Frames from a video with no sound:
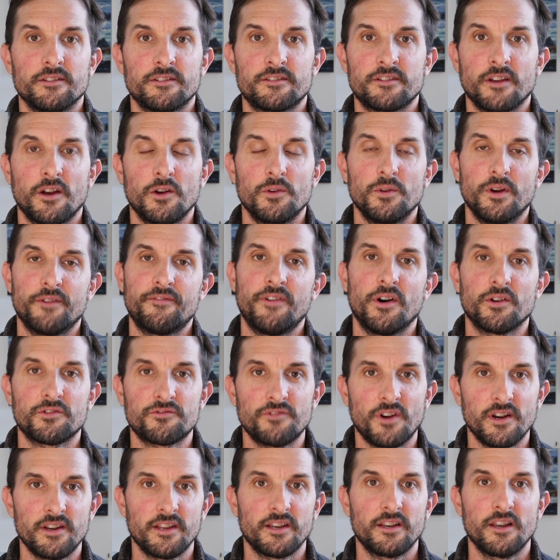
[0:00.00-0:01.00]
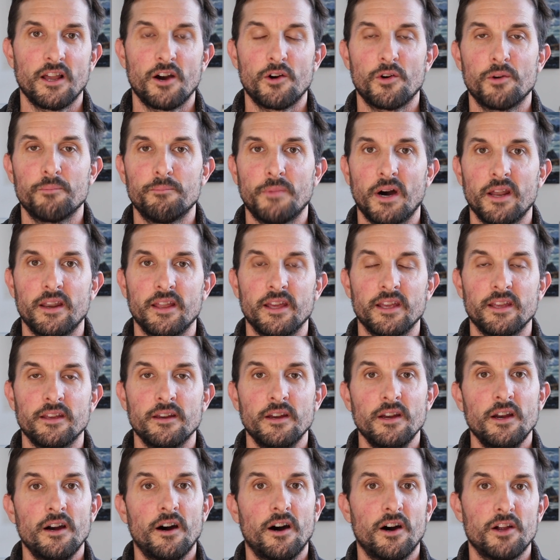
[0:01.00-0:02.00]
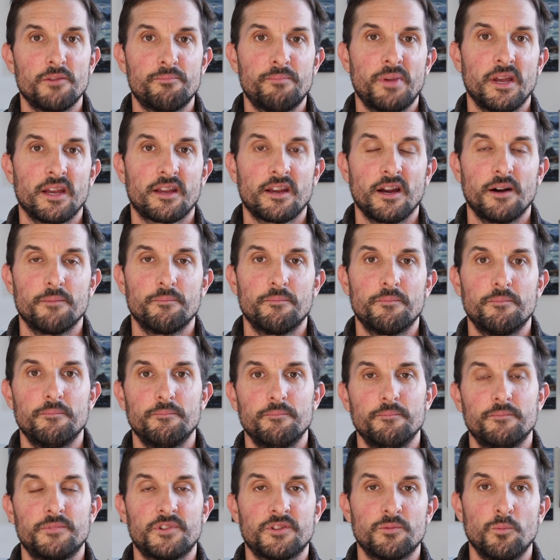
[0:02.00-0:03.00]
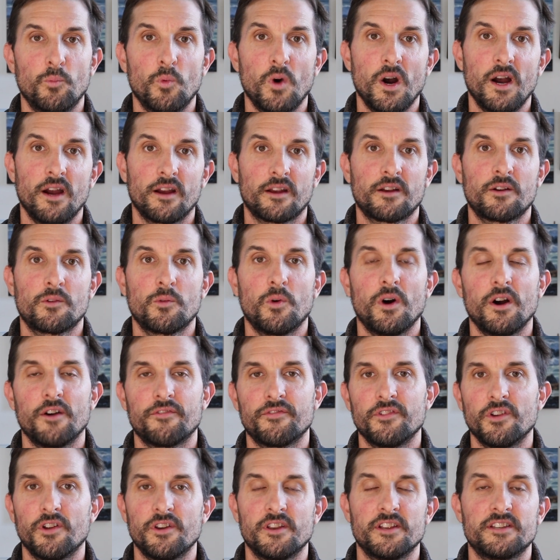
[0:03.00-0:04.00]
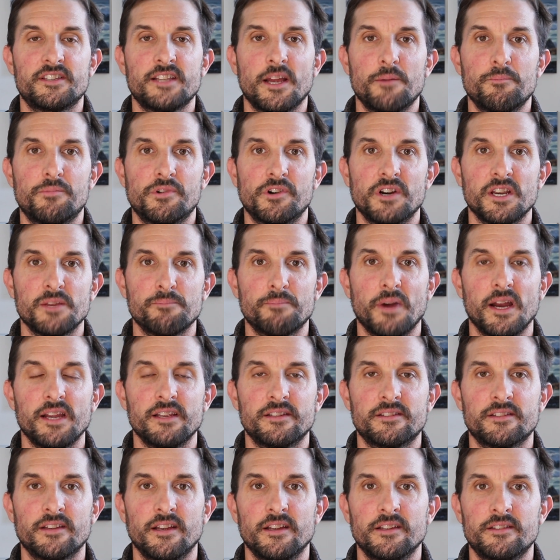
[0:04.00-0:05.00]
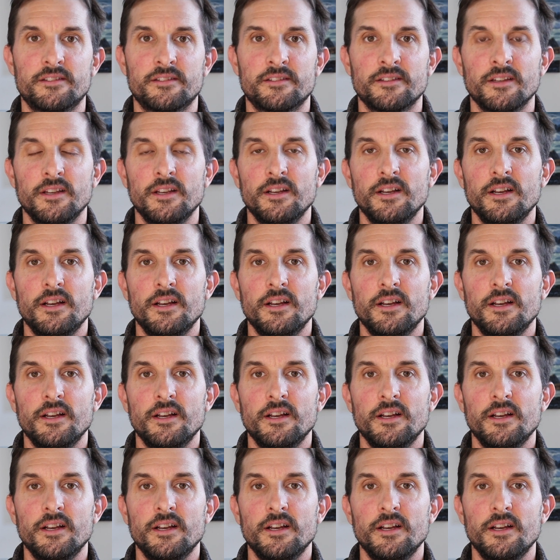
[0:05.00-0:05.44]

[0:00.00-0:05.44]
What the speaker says: So if I was running low on money, I'd pick up some work, quite often on a temporary basis,